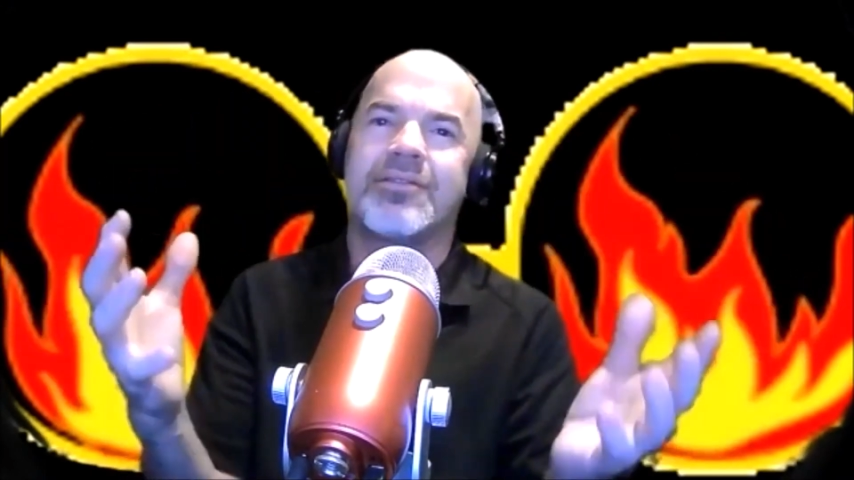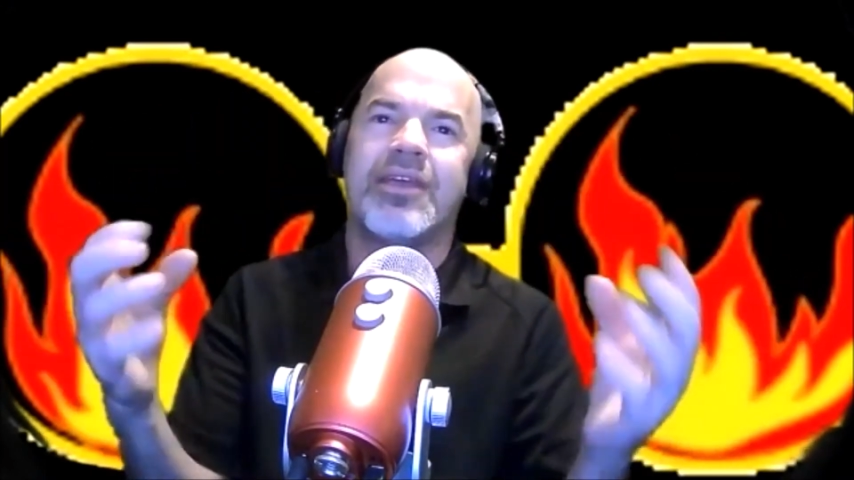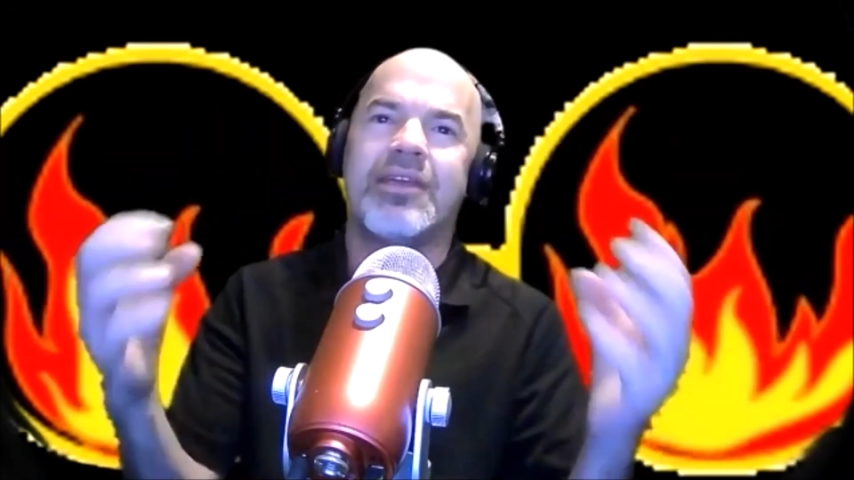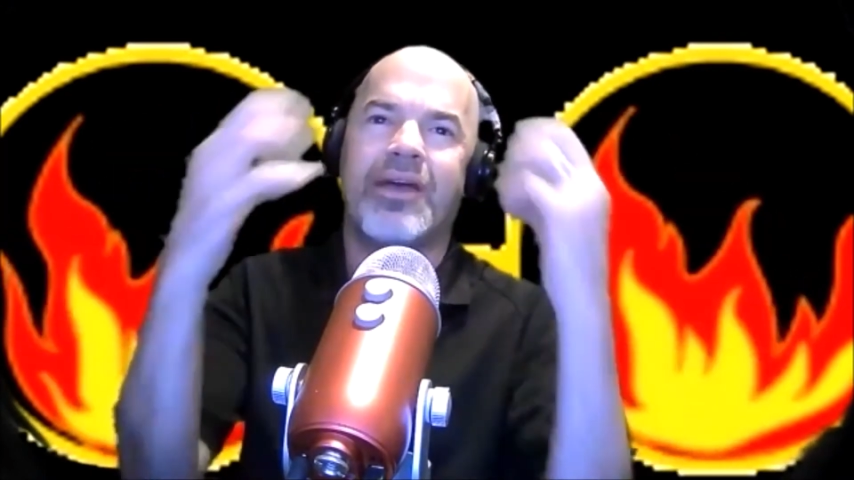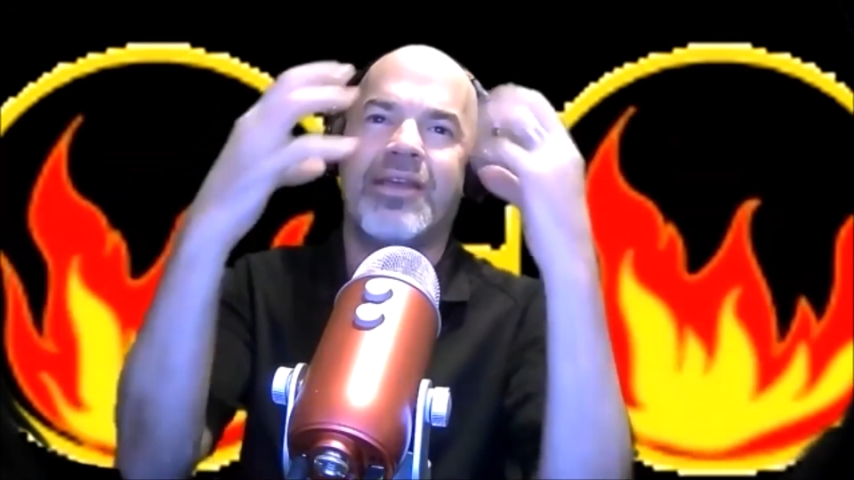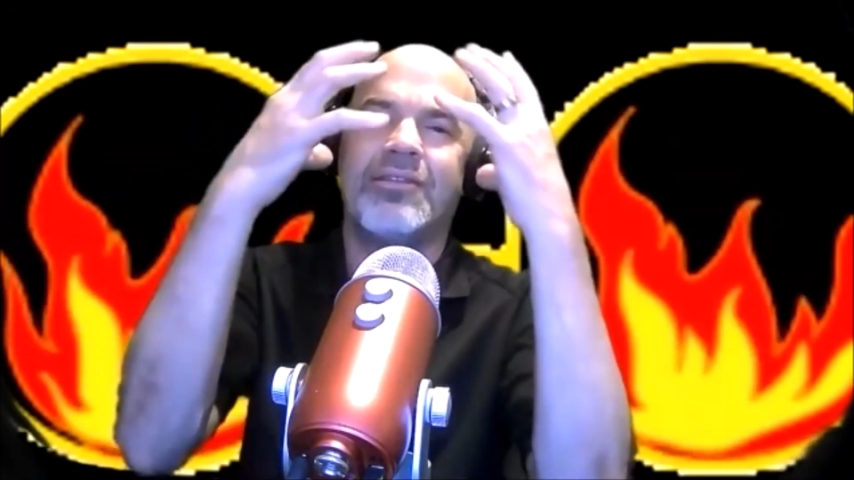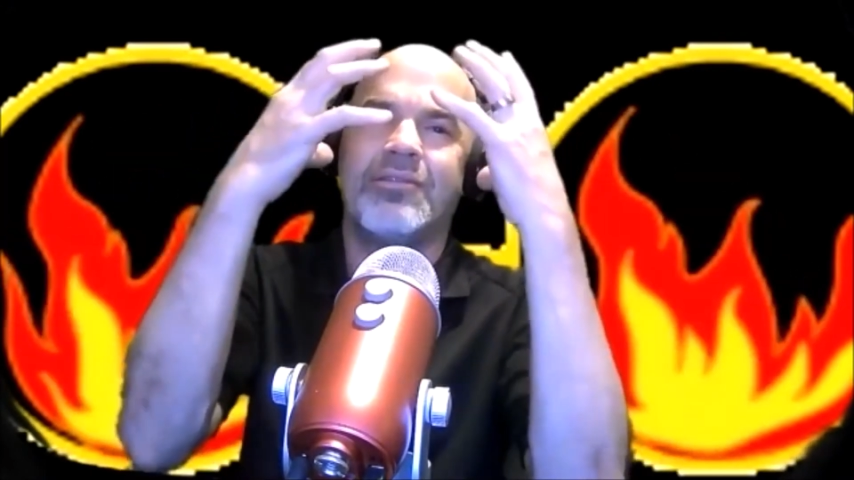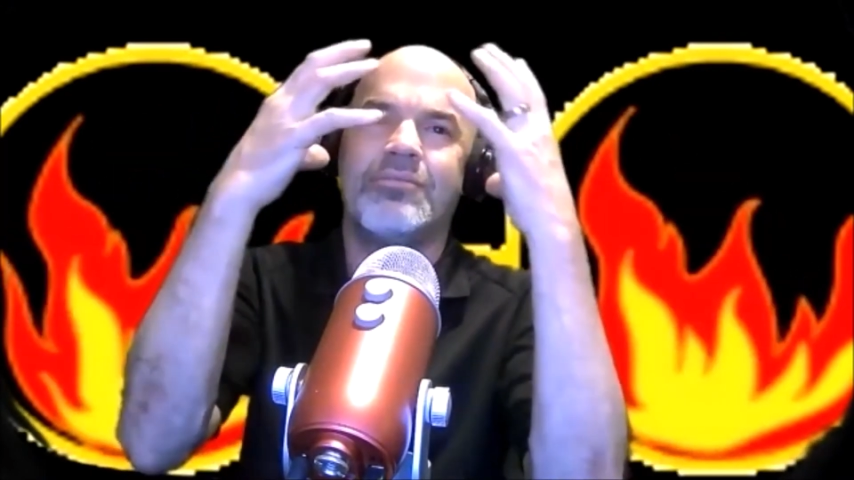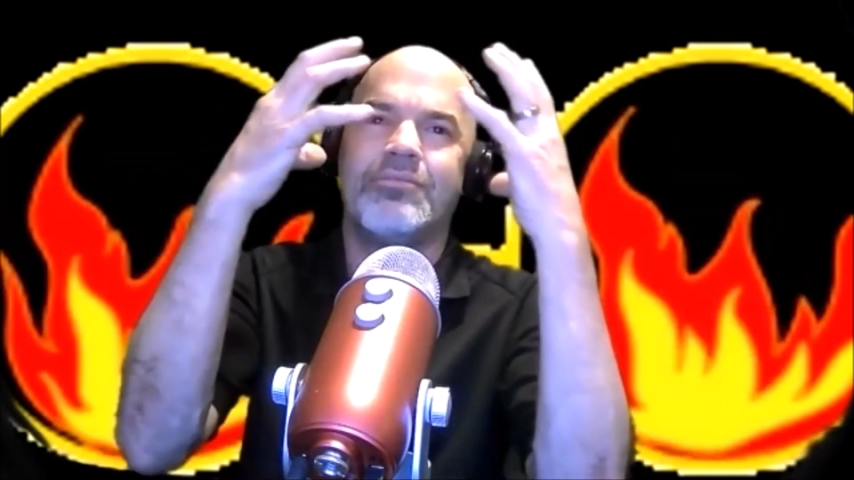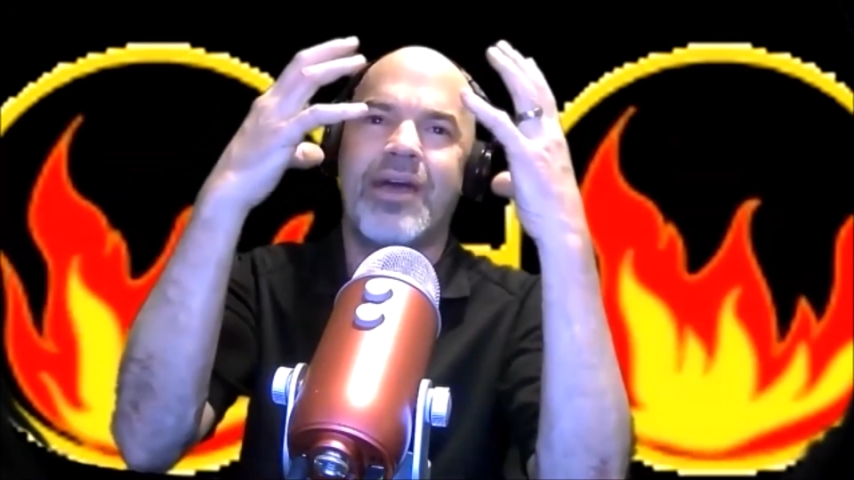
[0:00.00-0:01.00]
Like
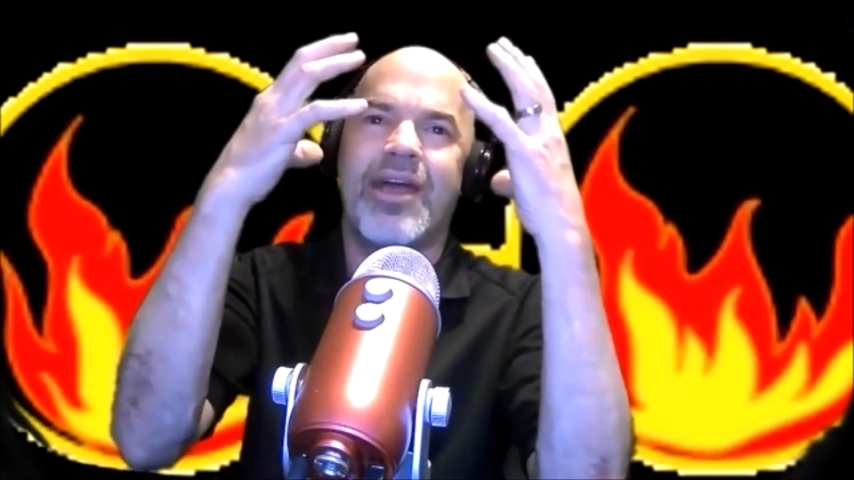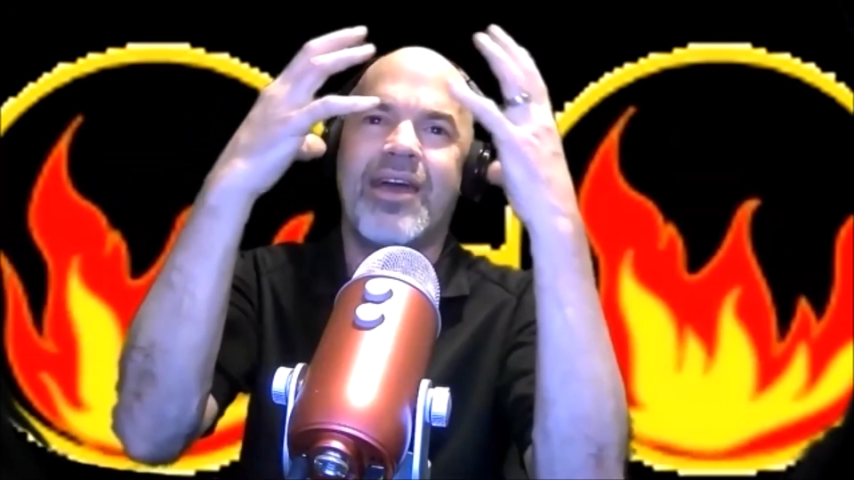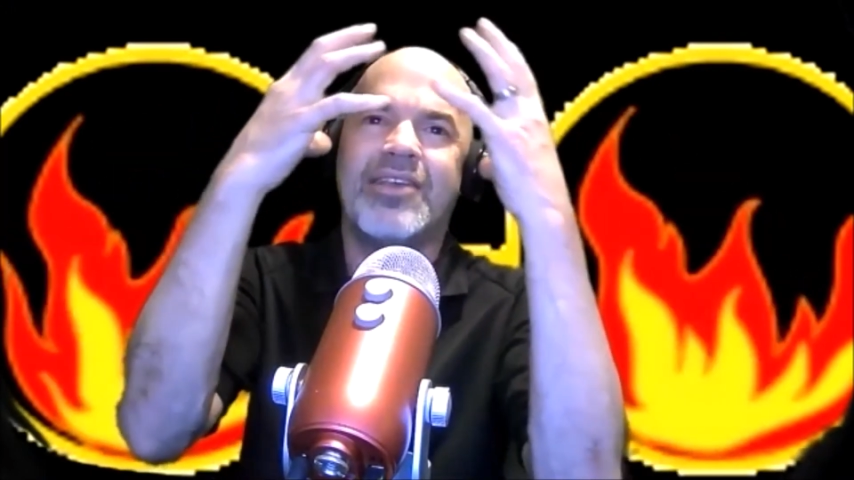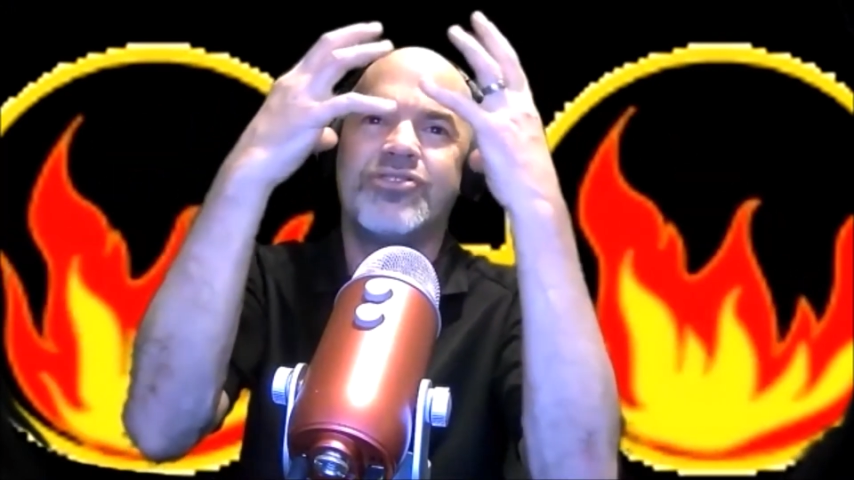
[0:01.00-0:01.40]
my eyes